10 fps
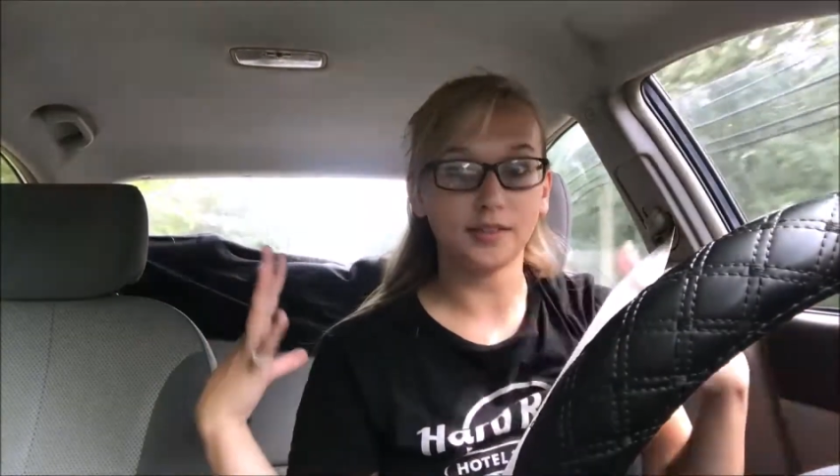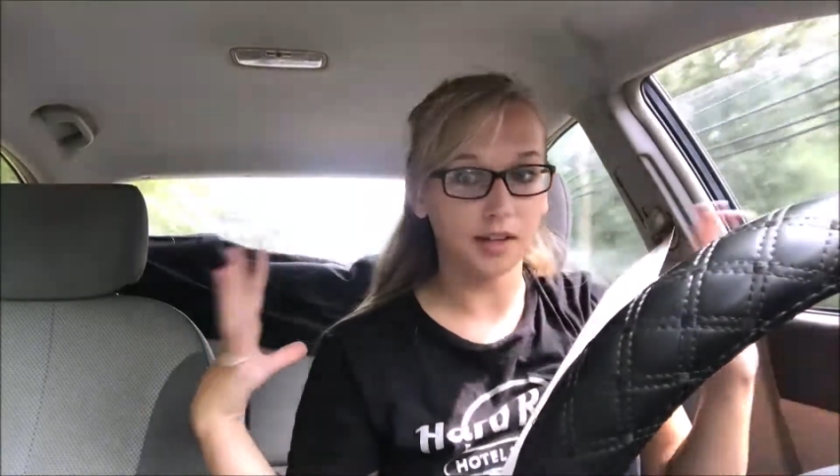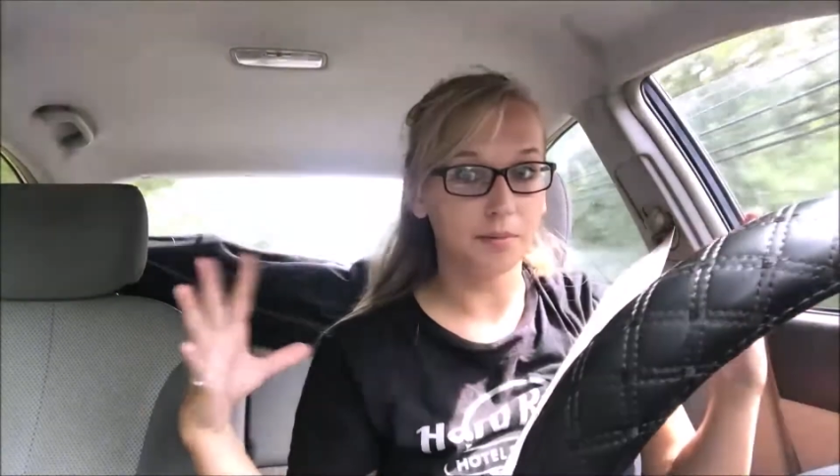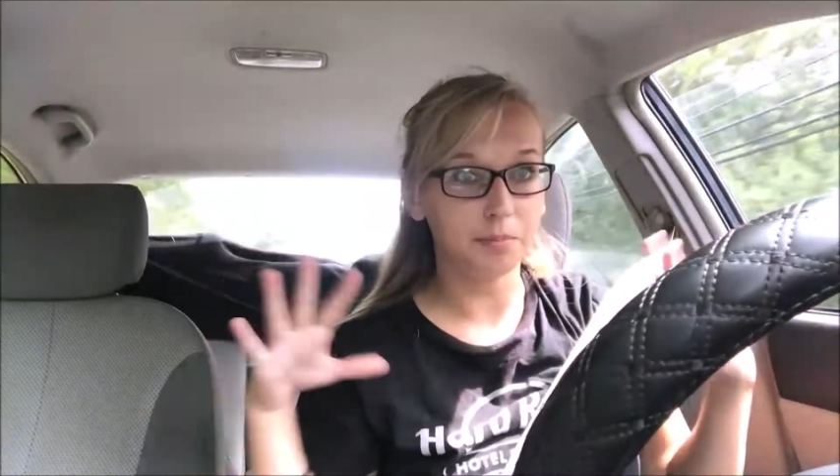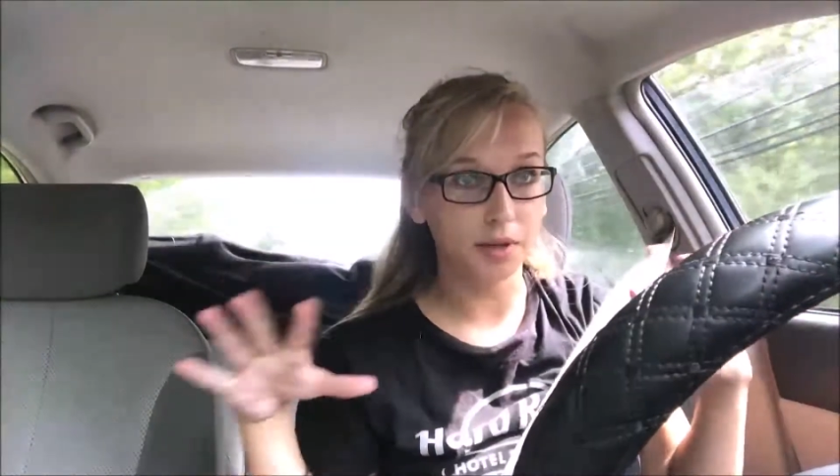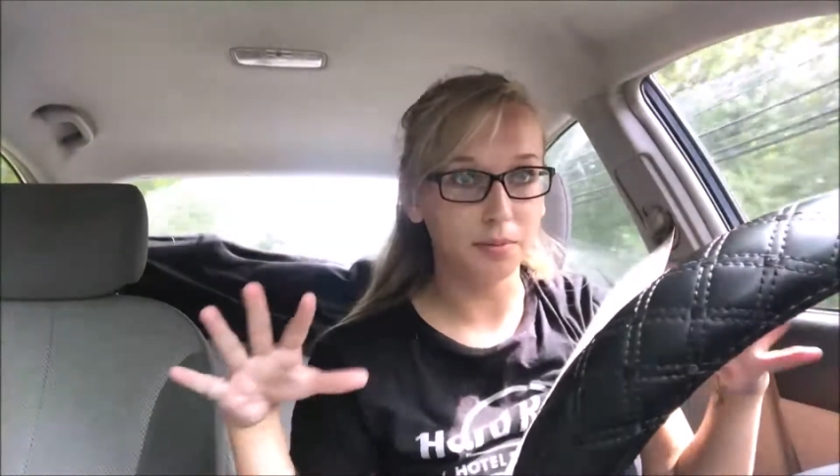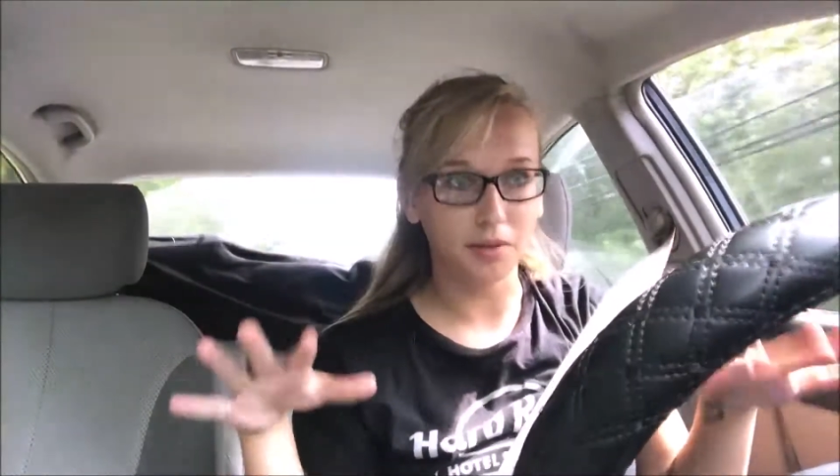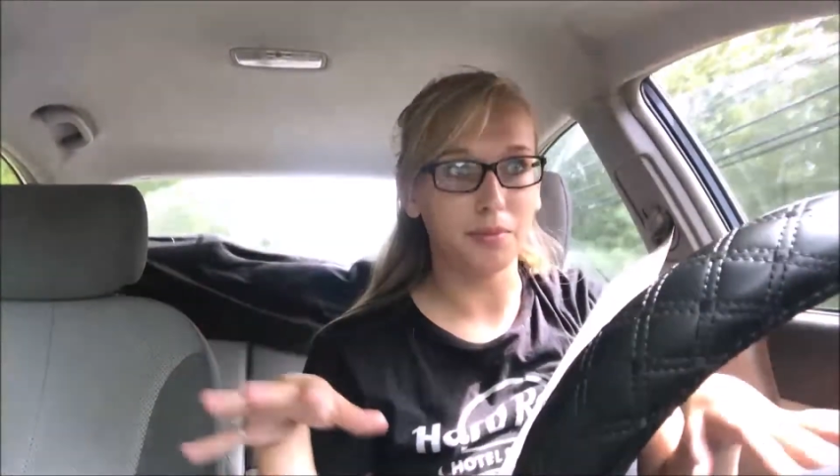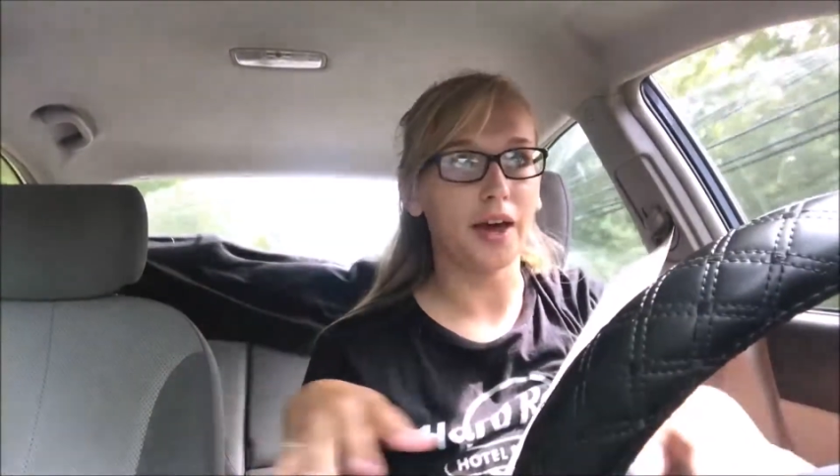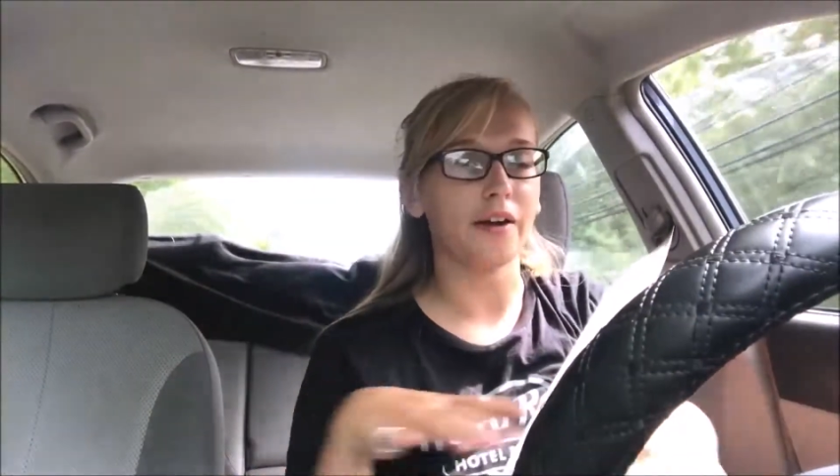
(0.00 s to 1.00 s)
It's not a big
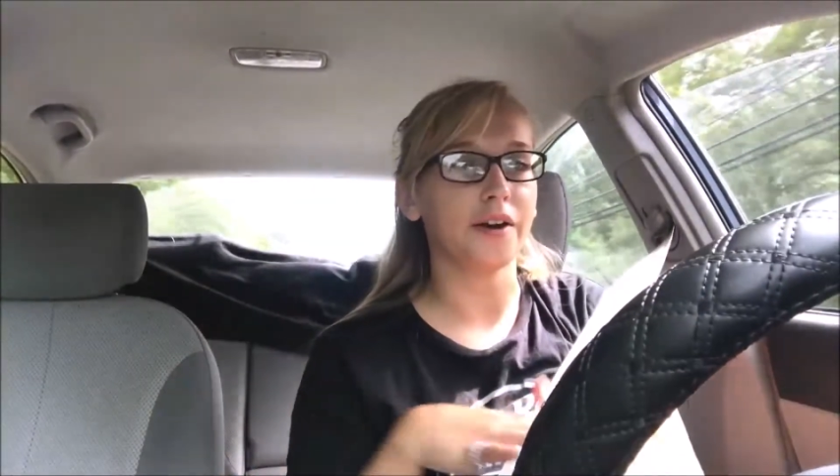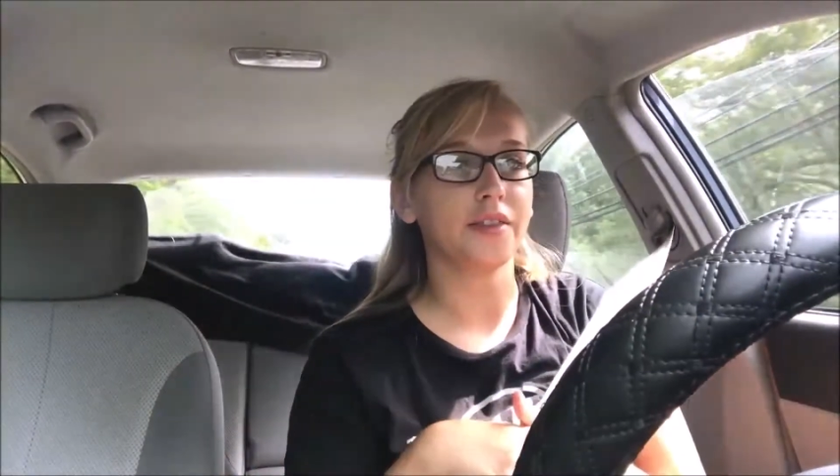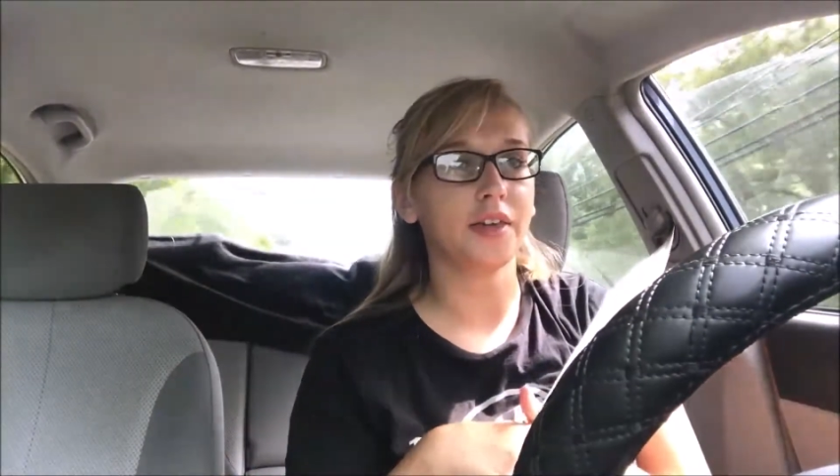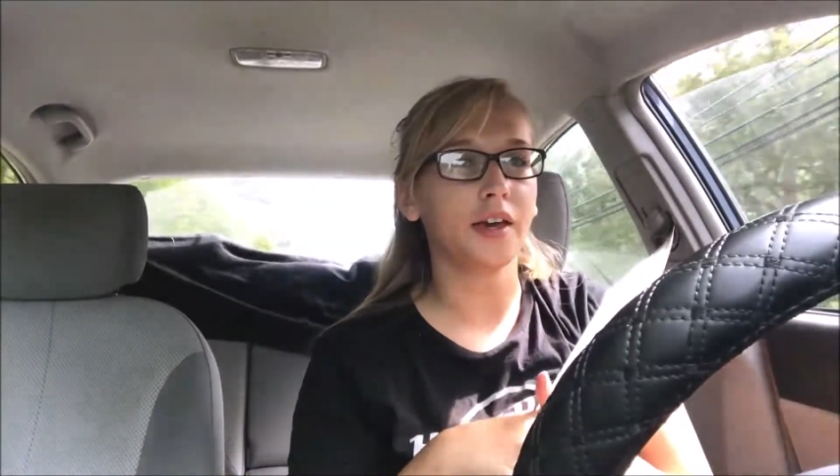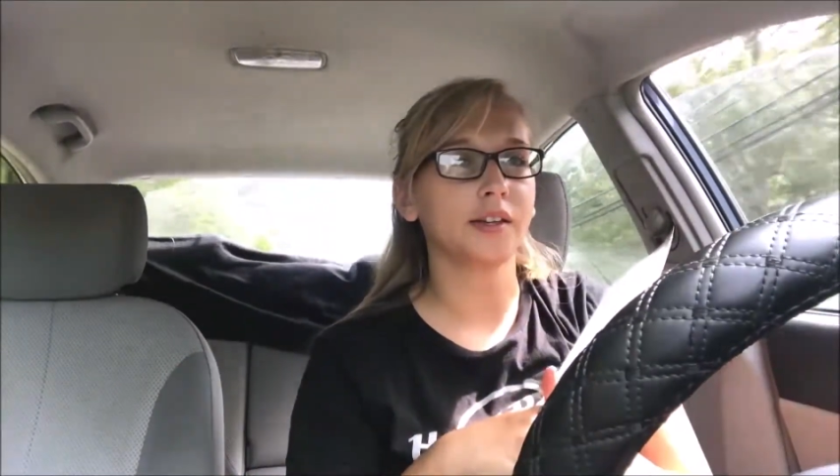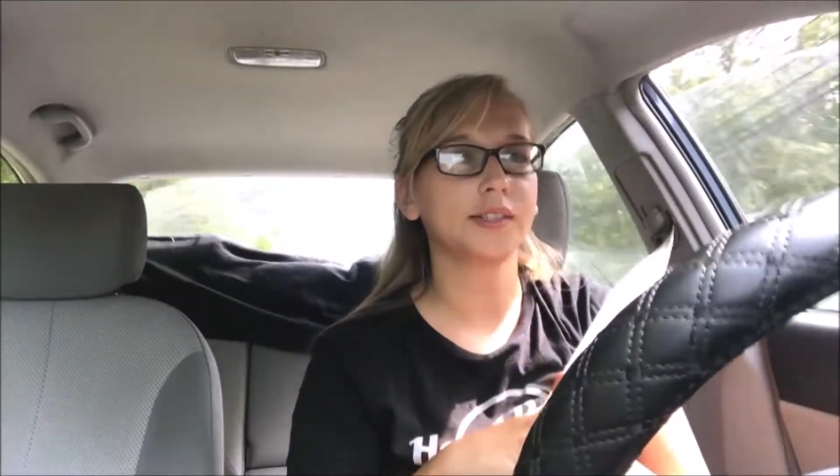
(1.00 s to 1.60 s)
beanbag or anything.